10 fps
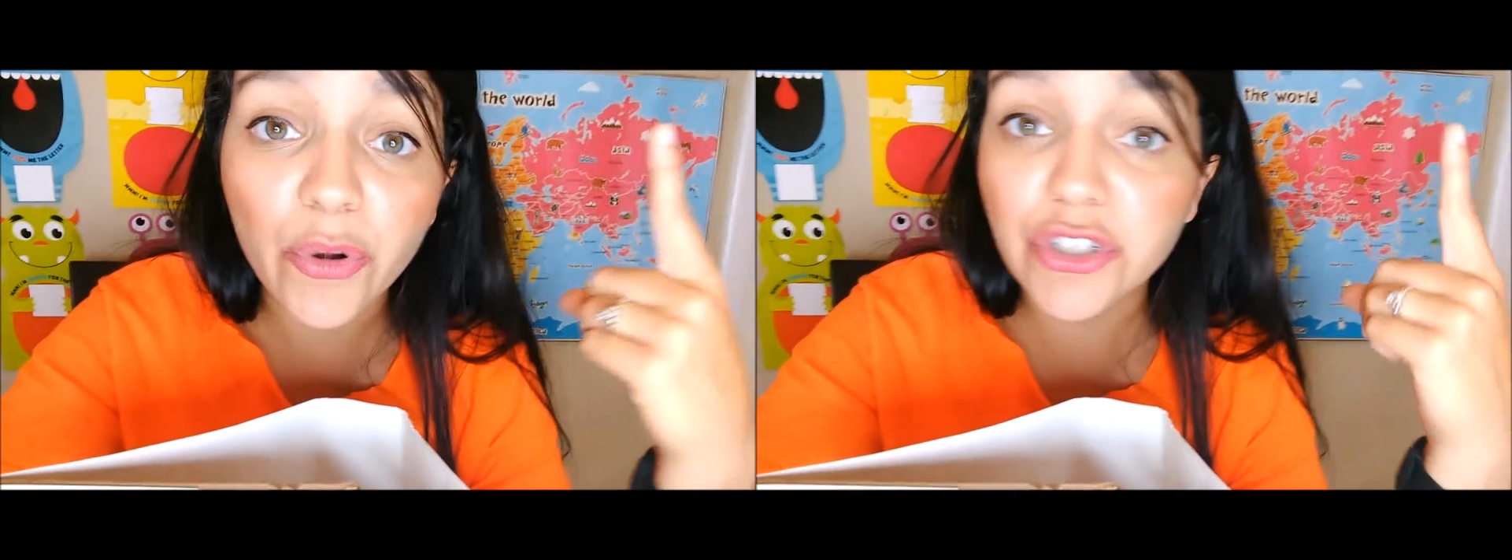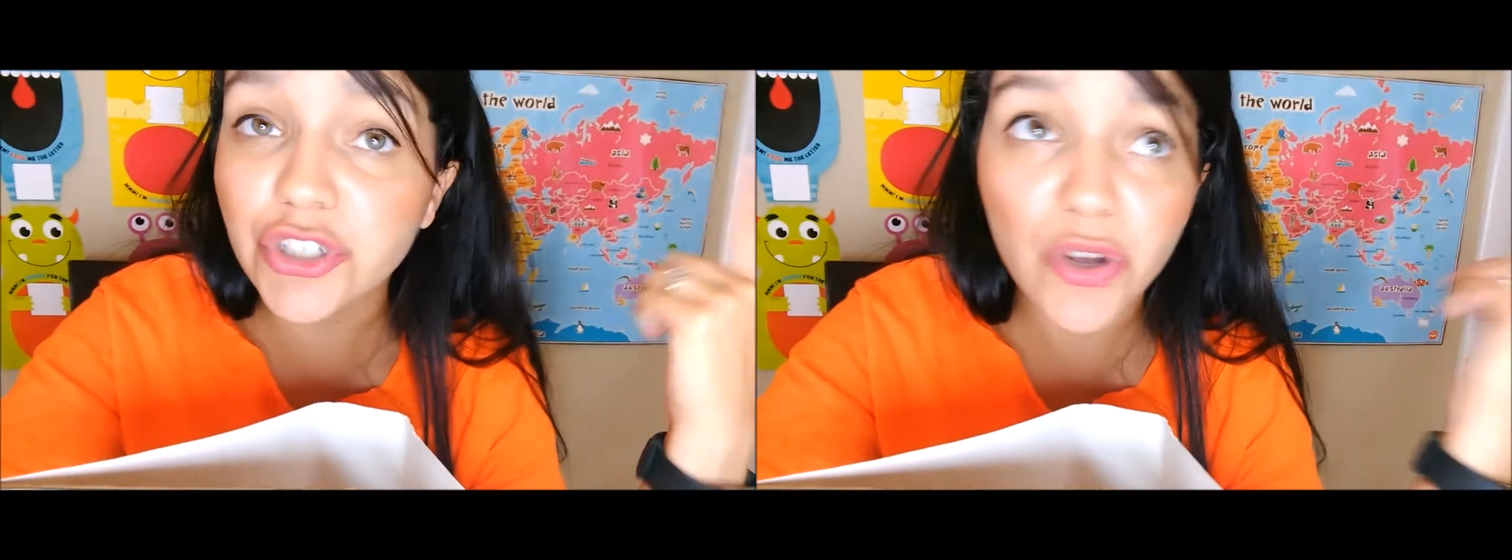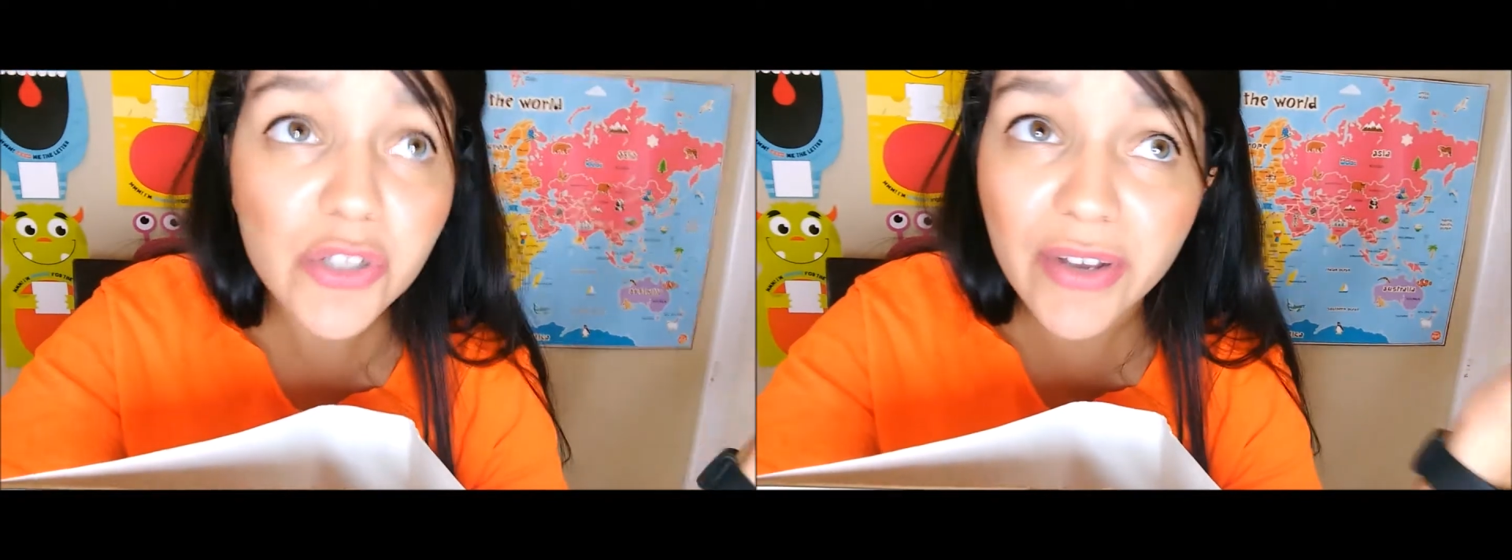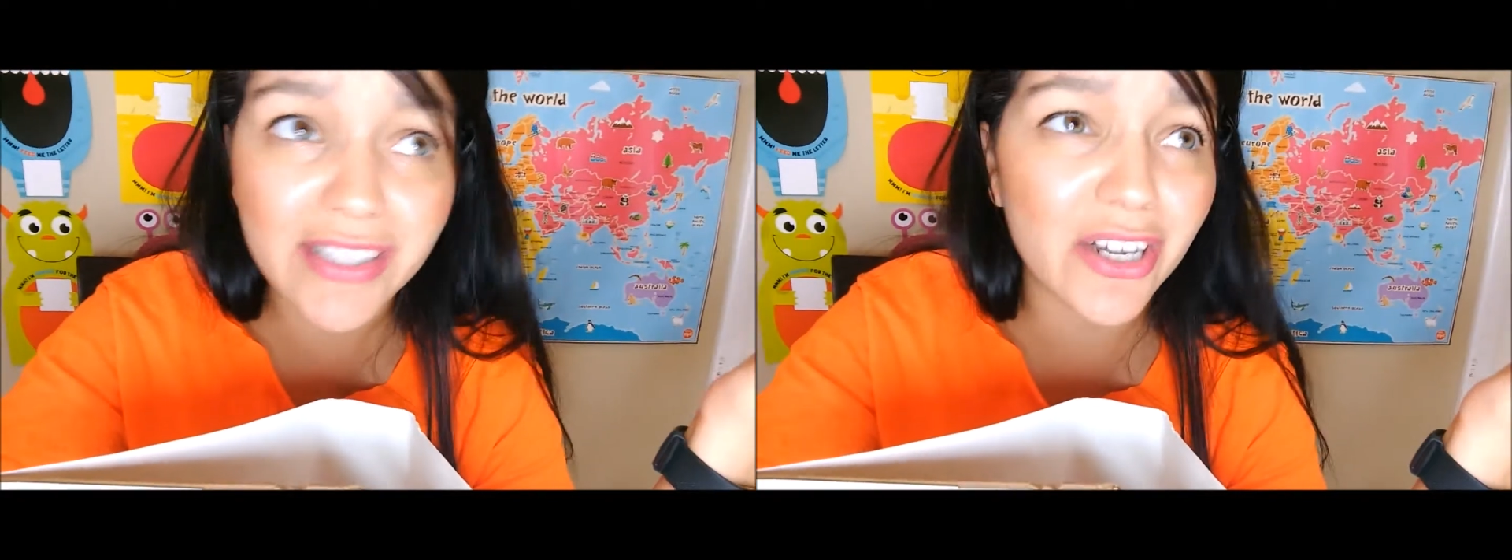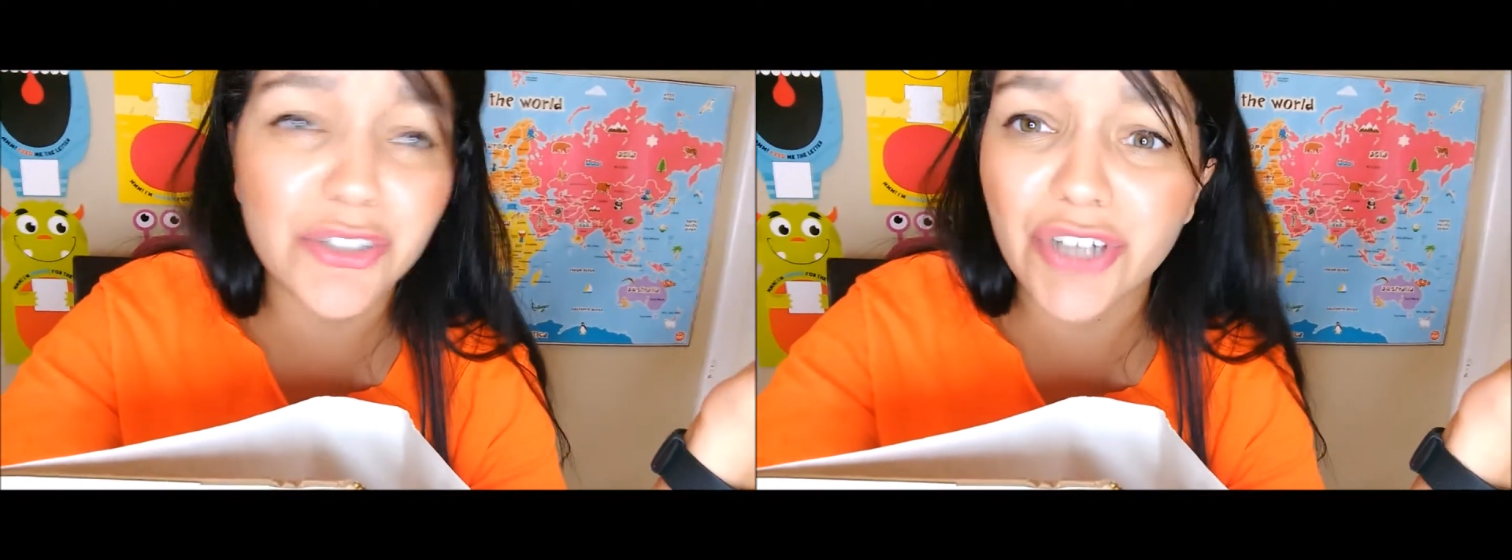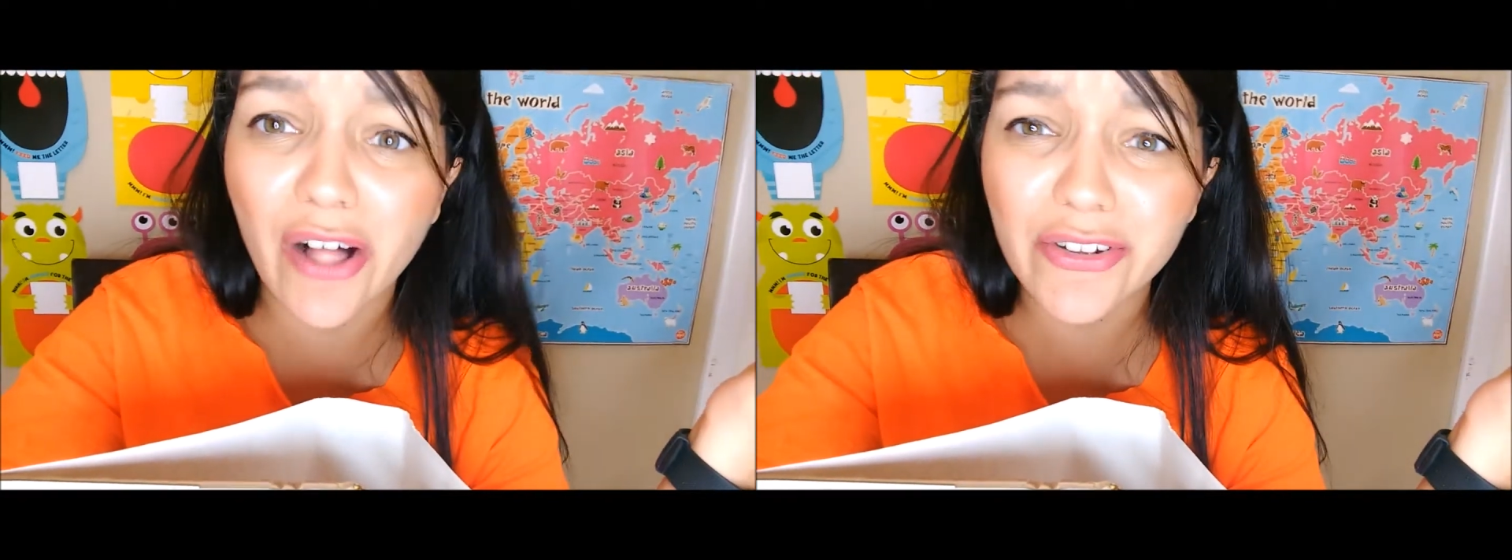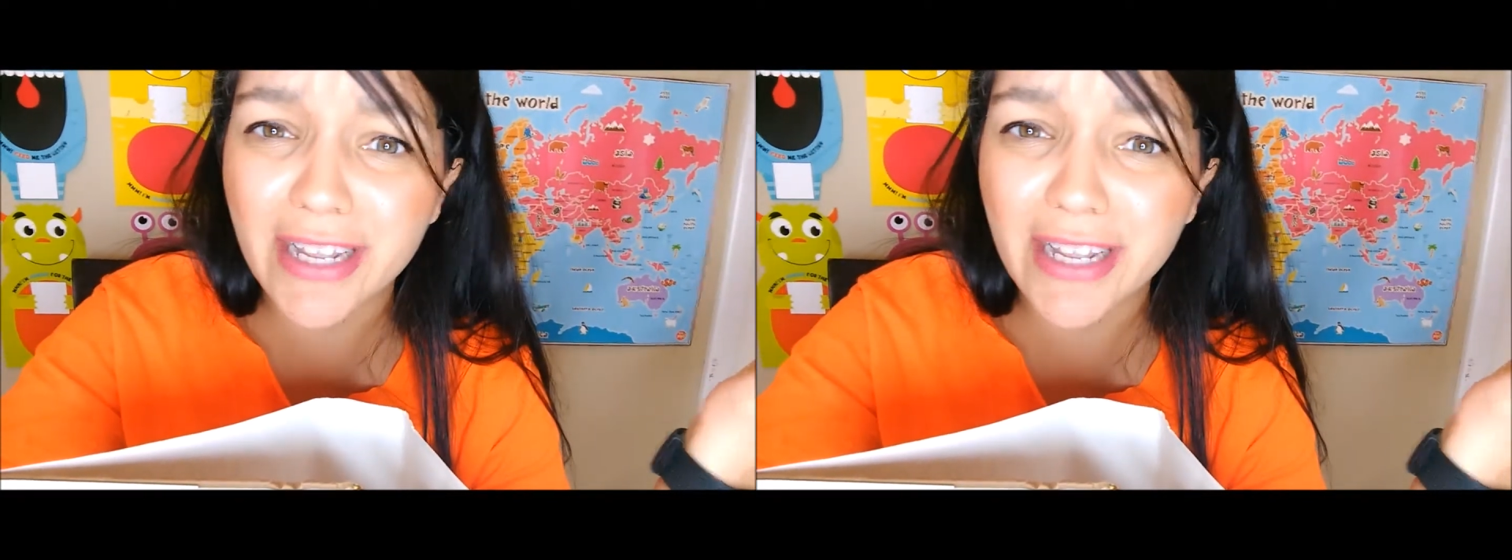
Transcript: and she also gets $100.